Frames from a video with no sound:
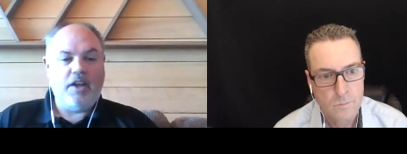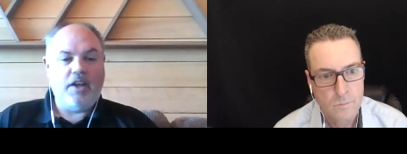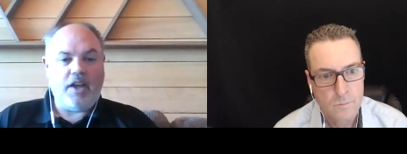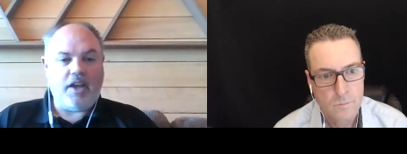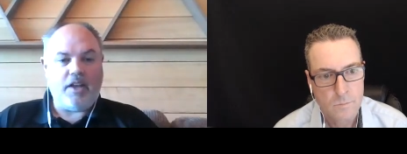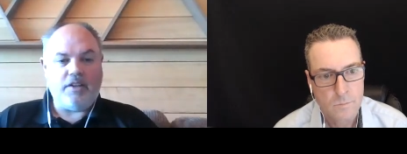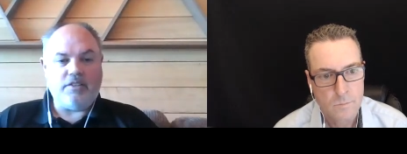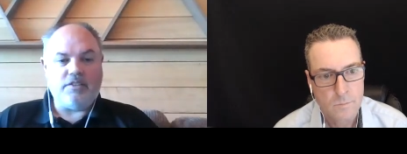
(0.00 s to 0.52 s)

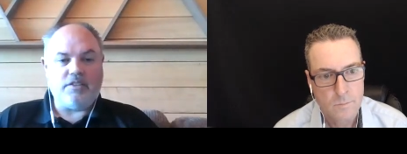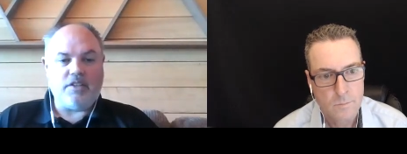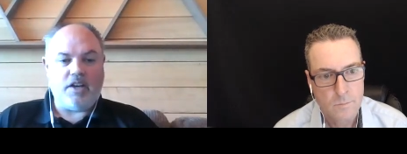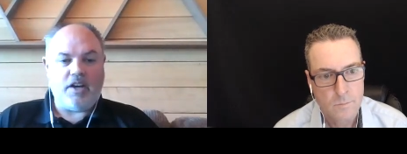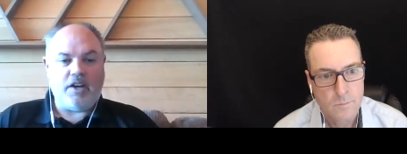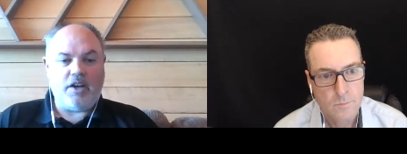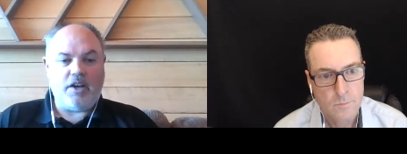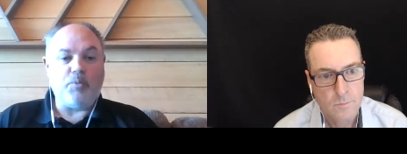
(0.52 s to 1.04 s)
Speaker 1: and
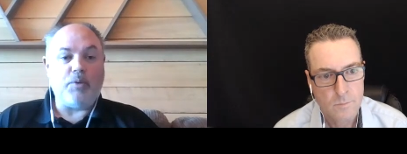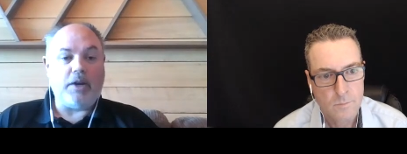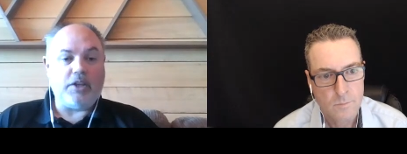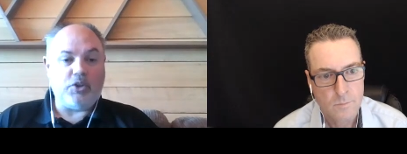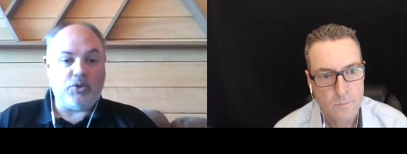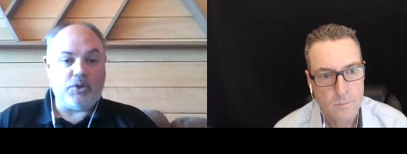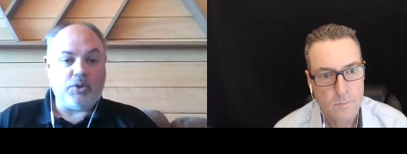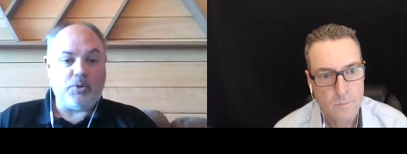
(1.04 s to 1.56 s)

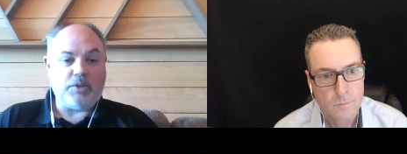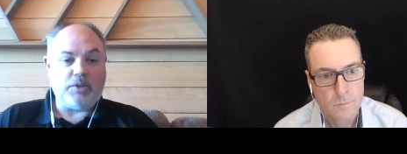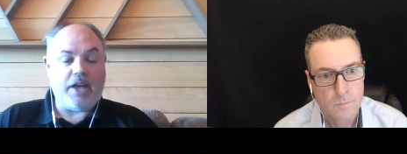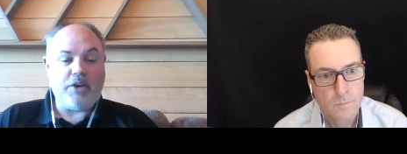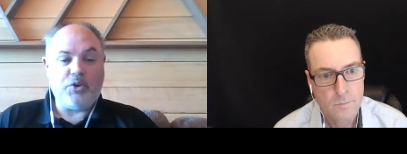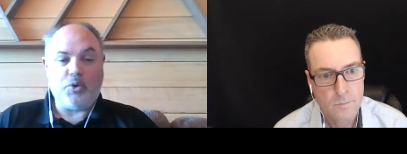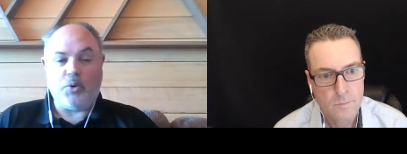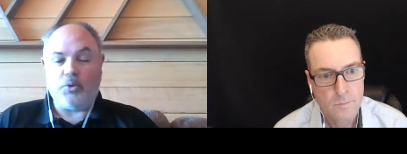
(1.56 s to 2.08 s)
regular old
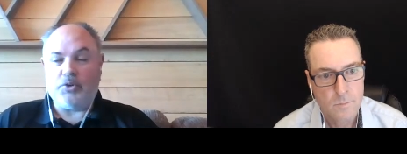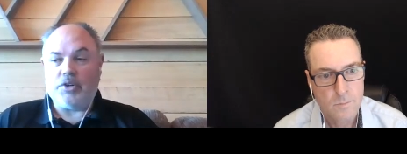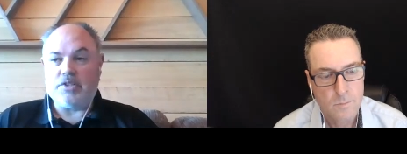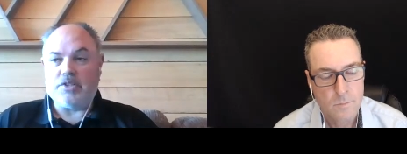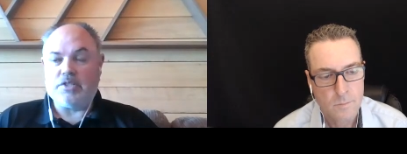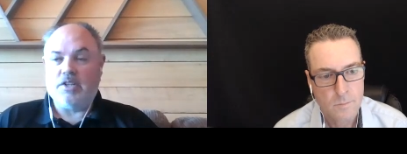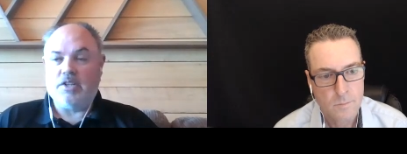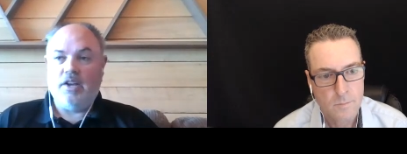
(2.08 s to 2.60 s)

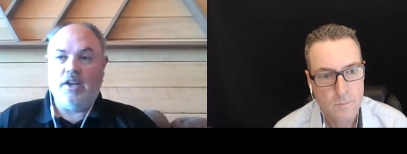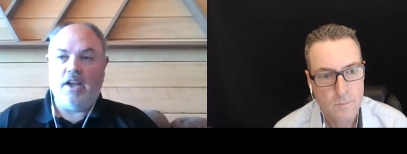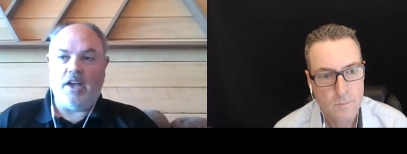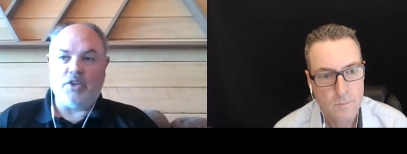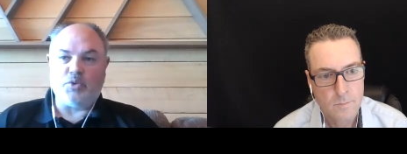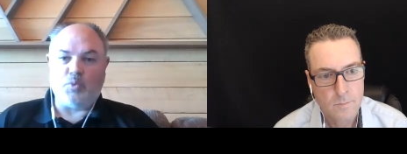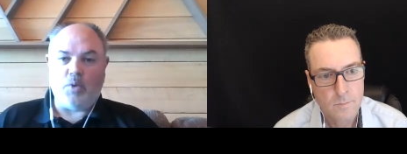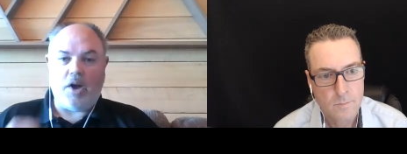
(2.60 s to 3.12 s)
landholders,
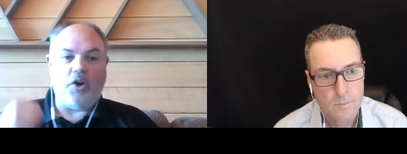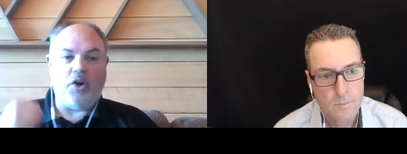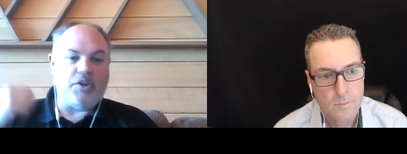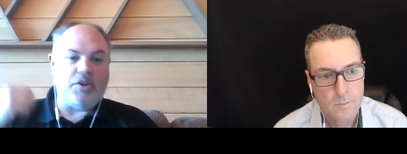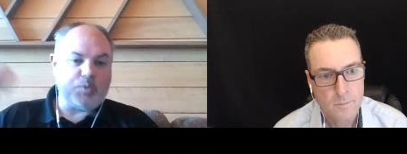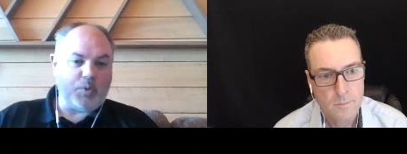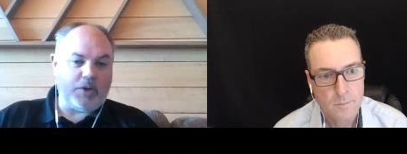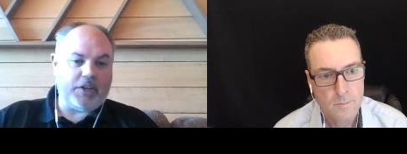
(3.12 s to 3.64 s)
as well
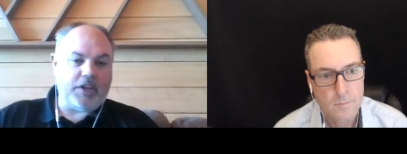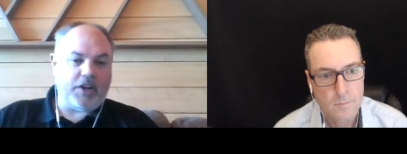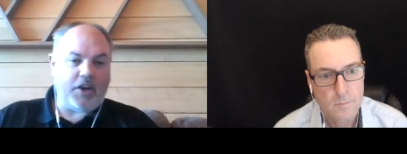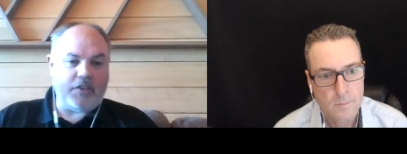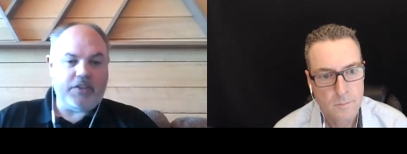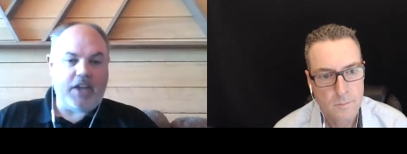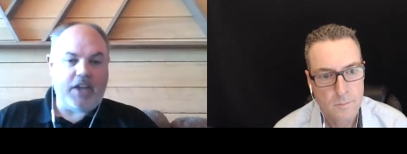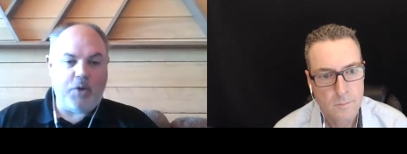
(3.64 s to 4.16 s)
as working
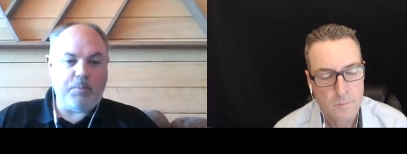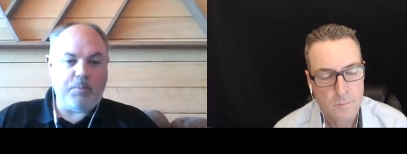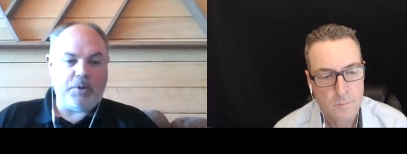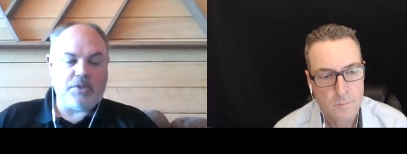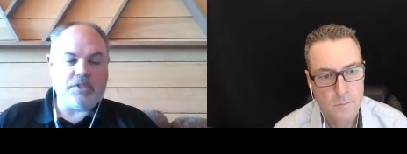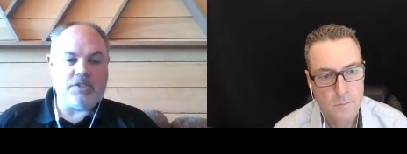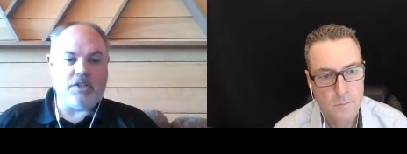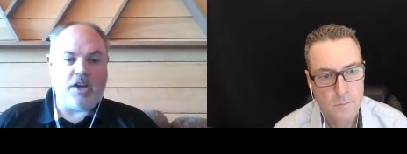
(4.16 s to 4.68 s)
on the
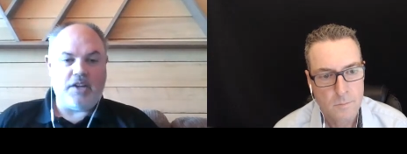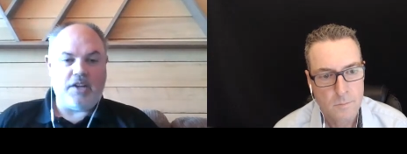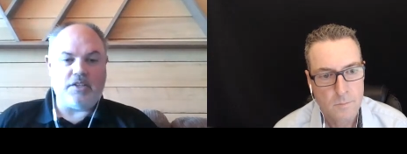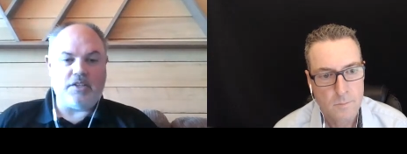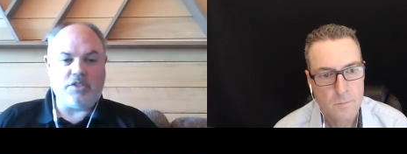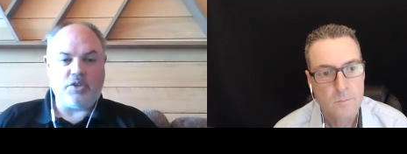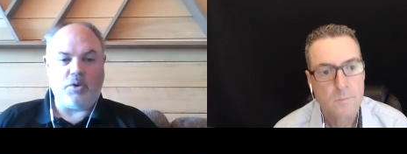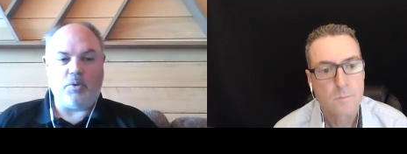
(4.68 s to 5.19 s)
output side.
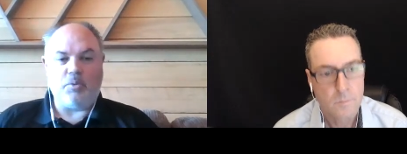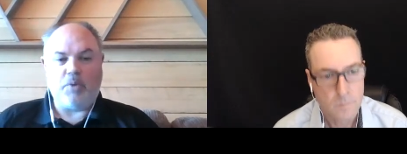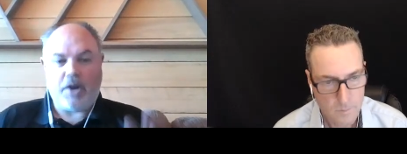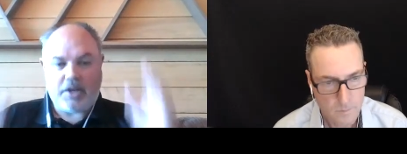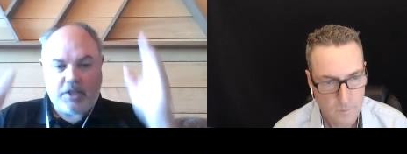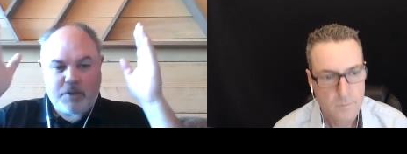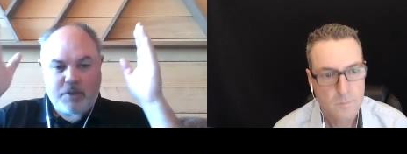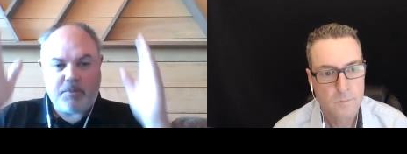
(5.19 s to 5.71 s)
And so
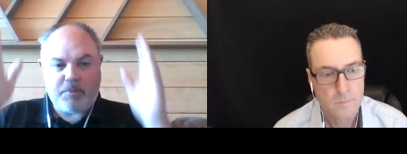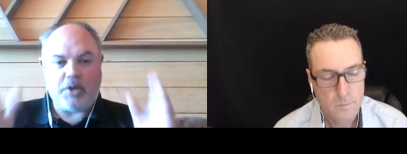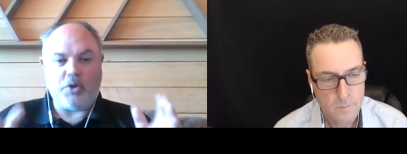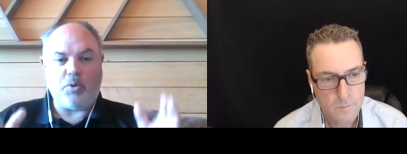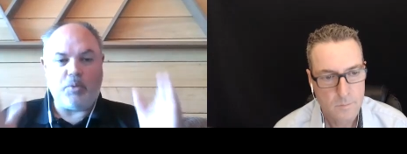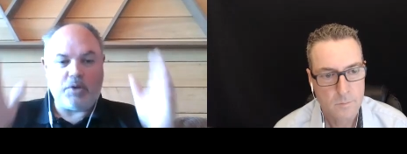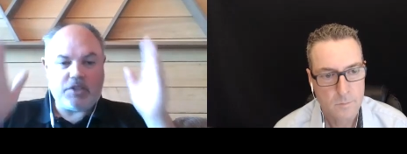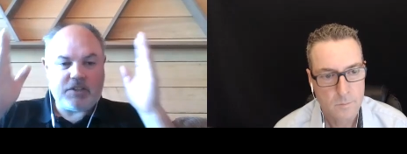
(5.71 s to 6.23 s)
right in the
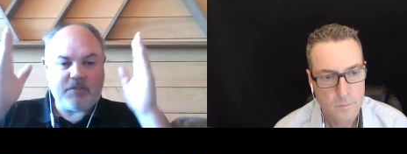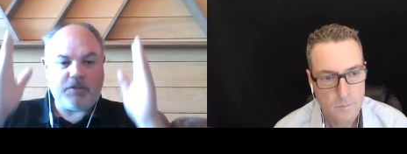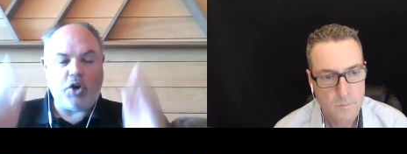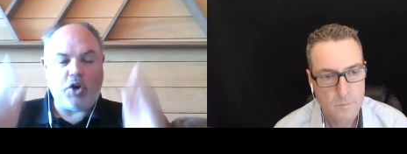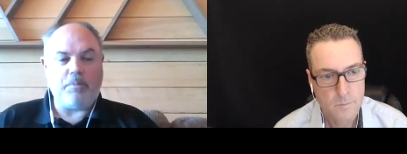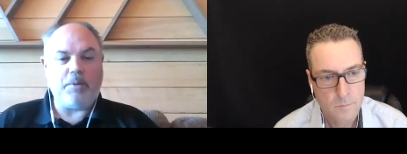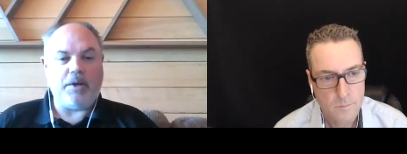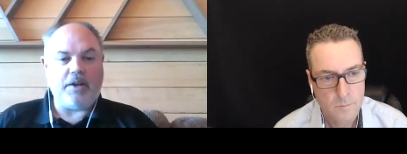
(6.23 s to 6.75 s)
middle, we're
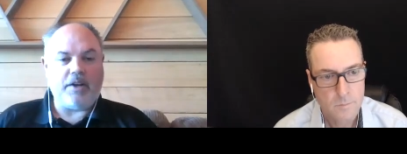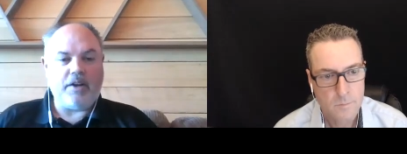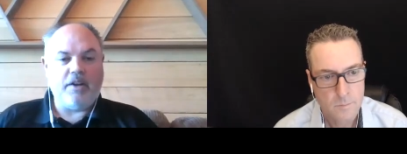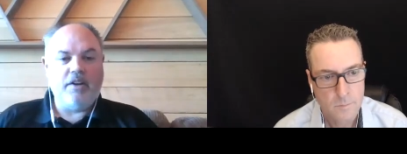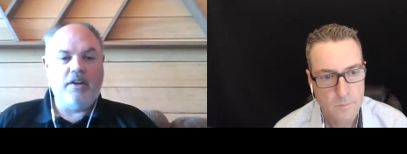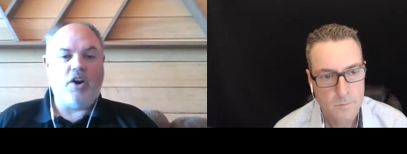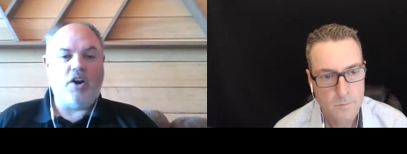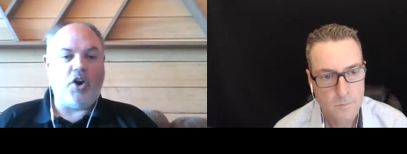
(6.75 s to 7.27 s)
developing
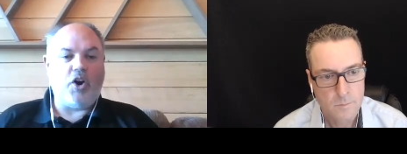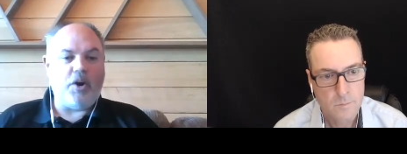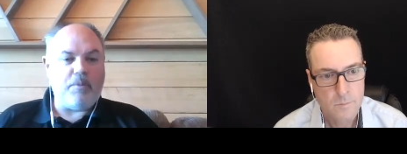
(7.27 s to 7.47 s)
our